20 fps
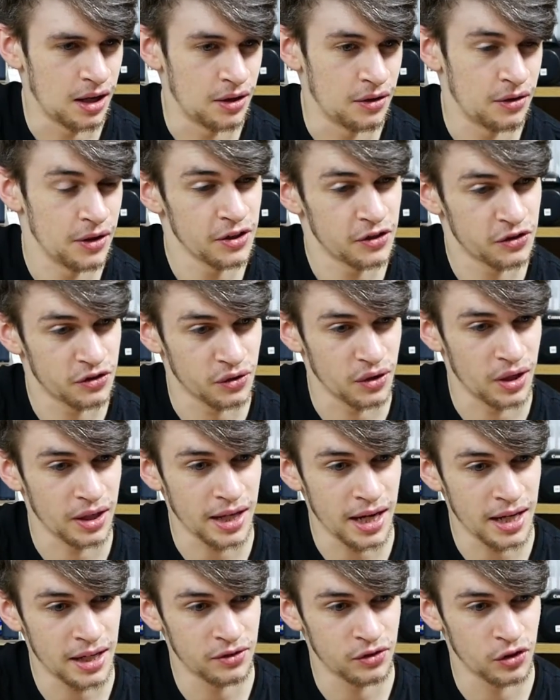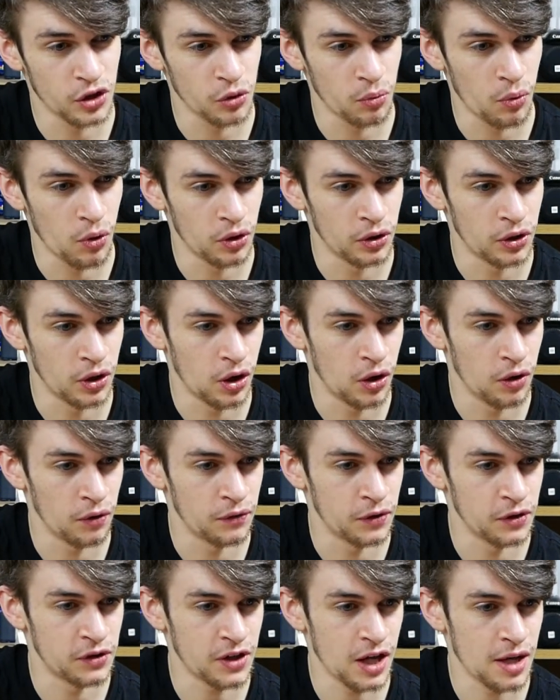This again is another one of
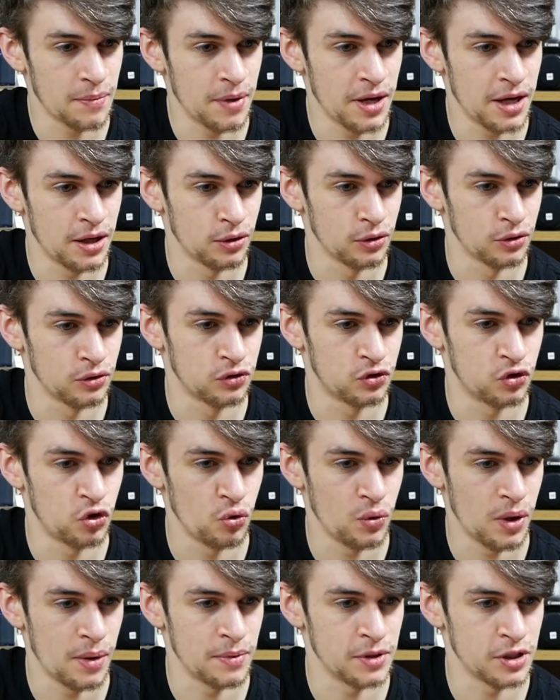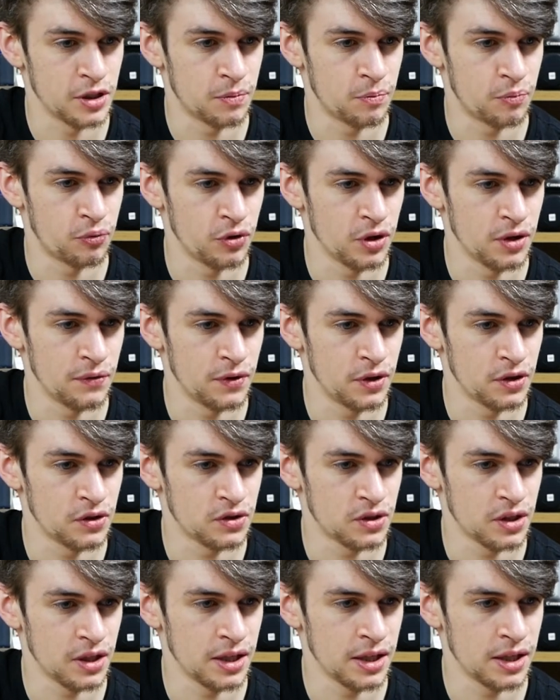the same hill, 2 images
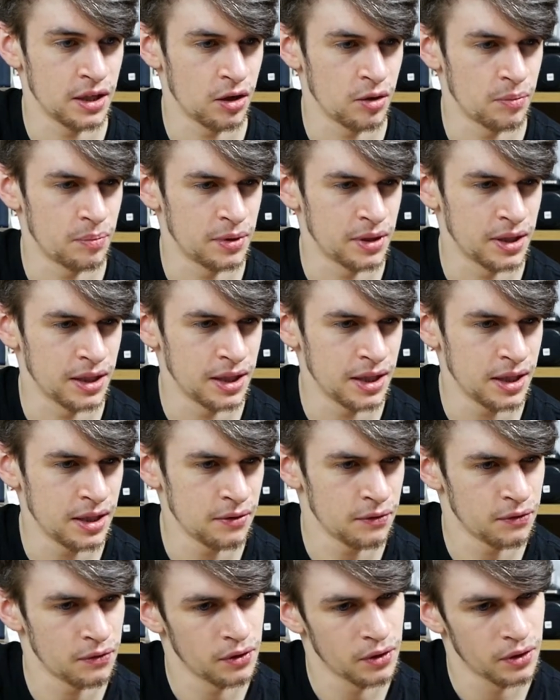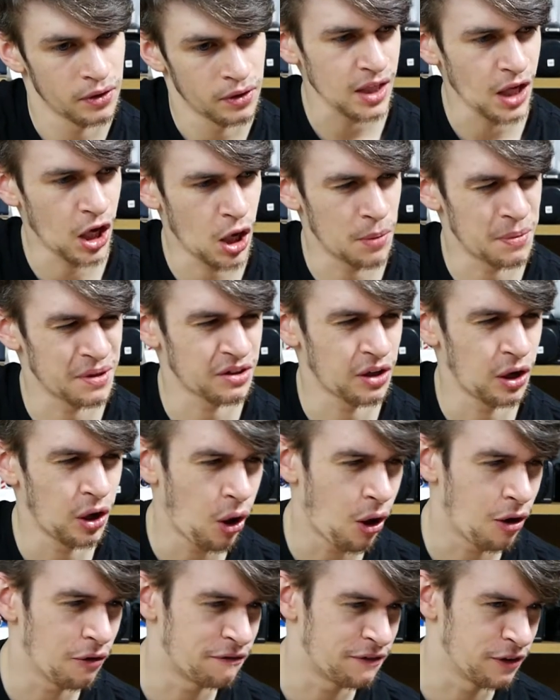previously, I believe. There's a
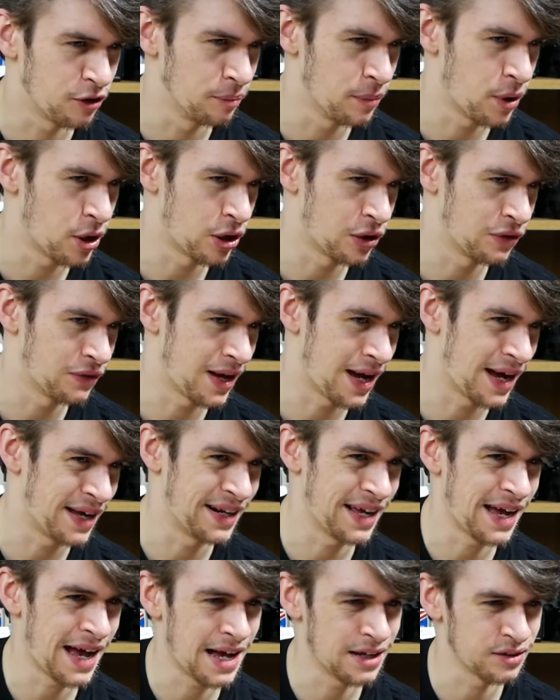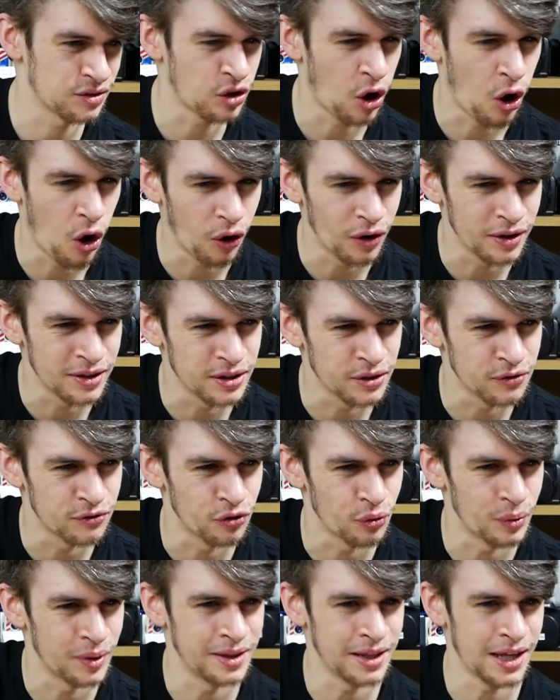lot of film burn on that and it has kind of
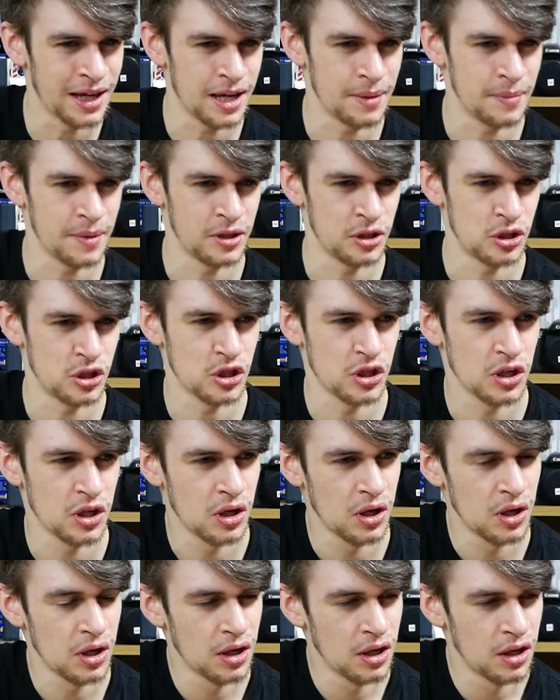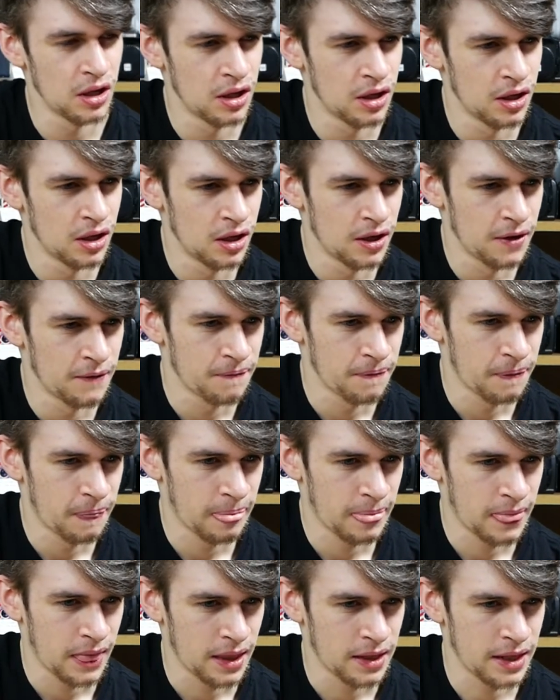ruined that image.
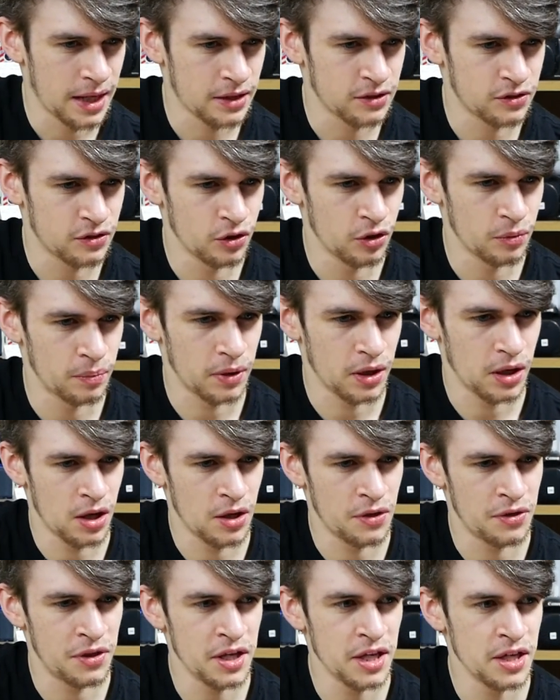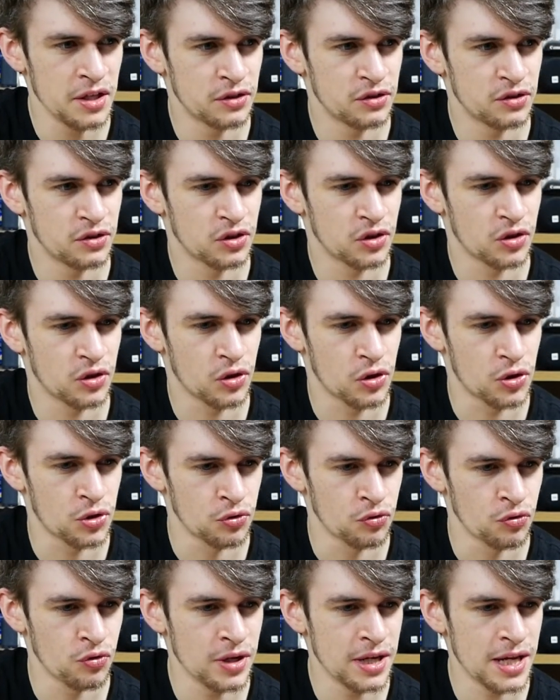Next up, these
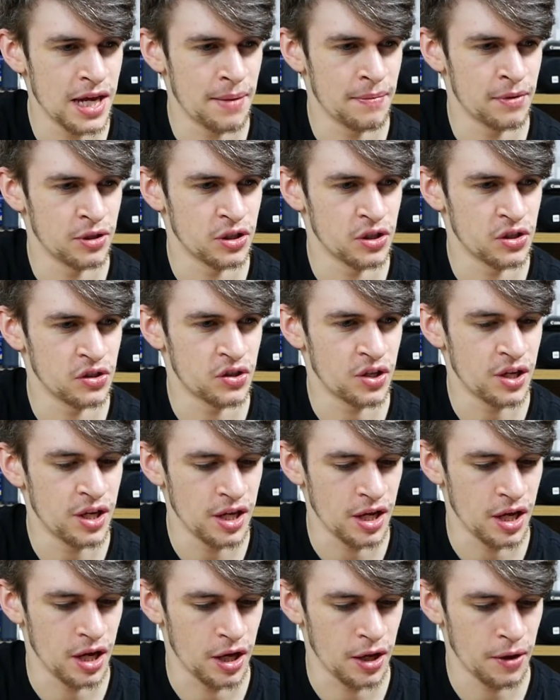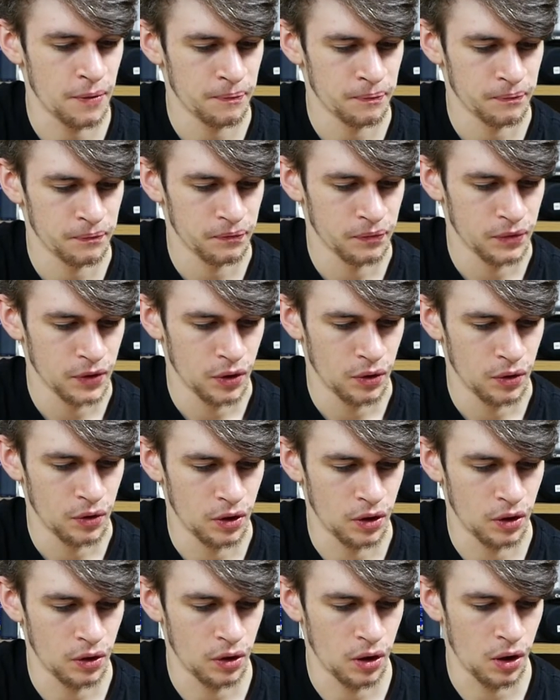3 images here
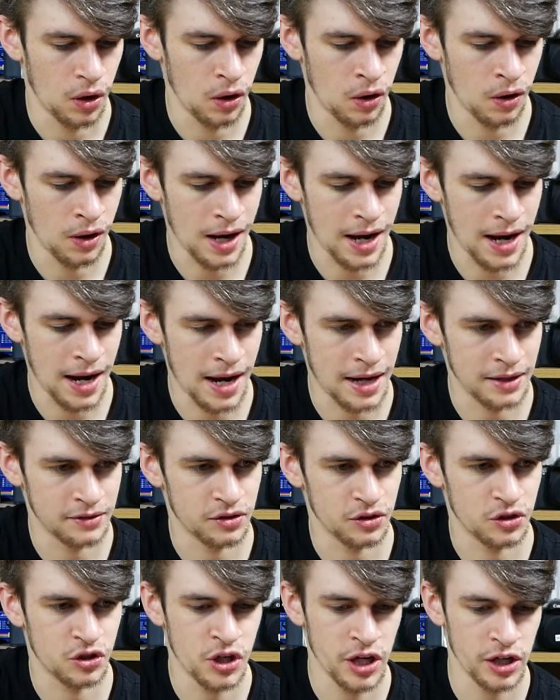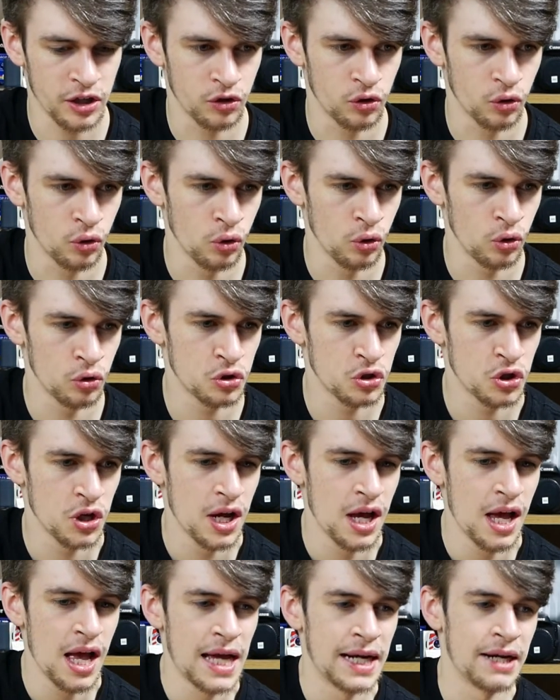are at Cheddar Gorge.
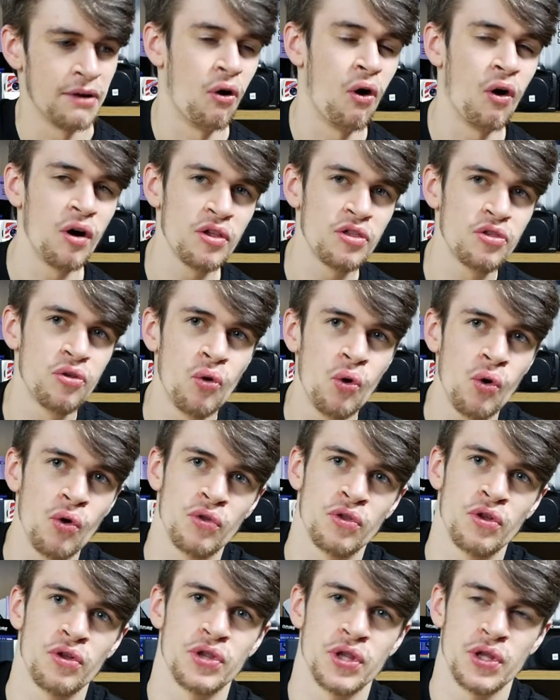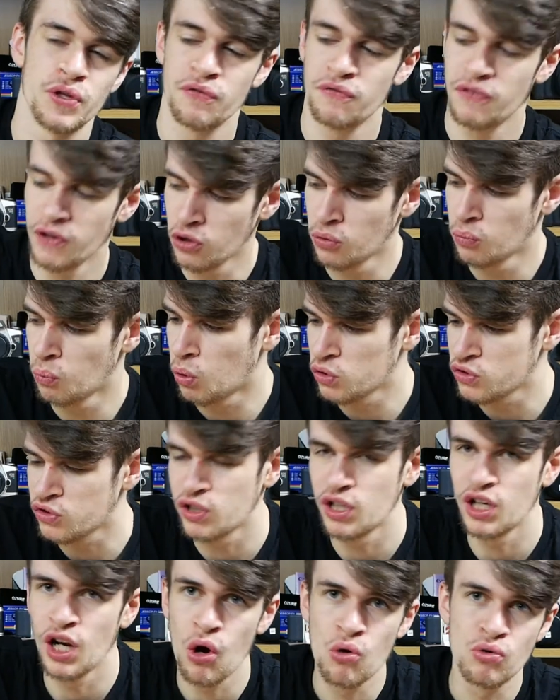Now I thought that the film
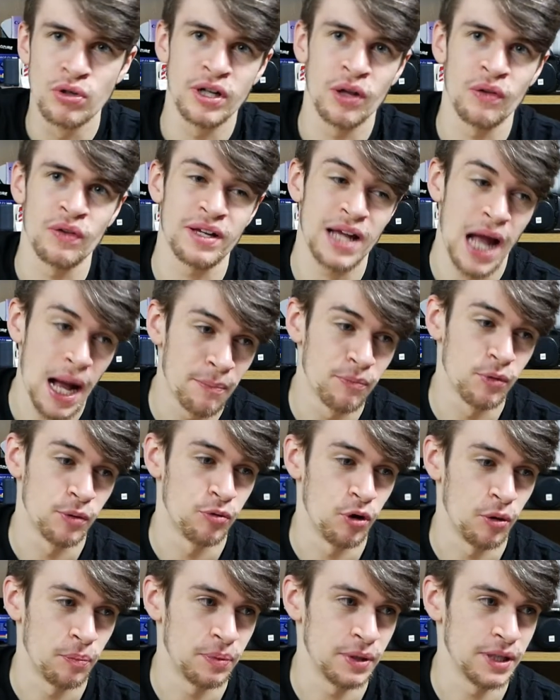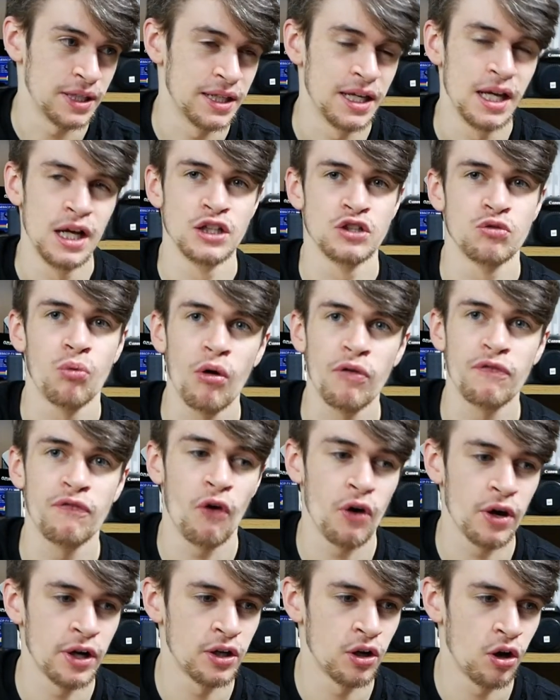wasn't loaded on the camera properly, so I
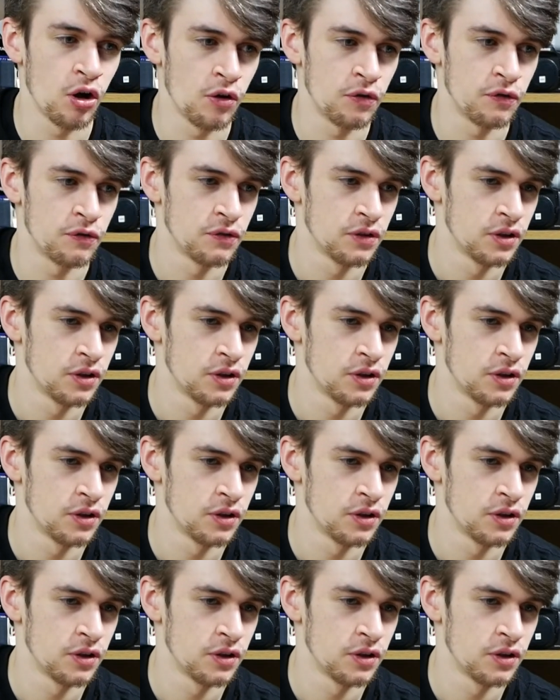fired off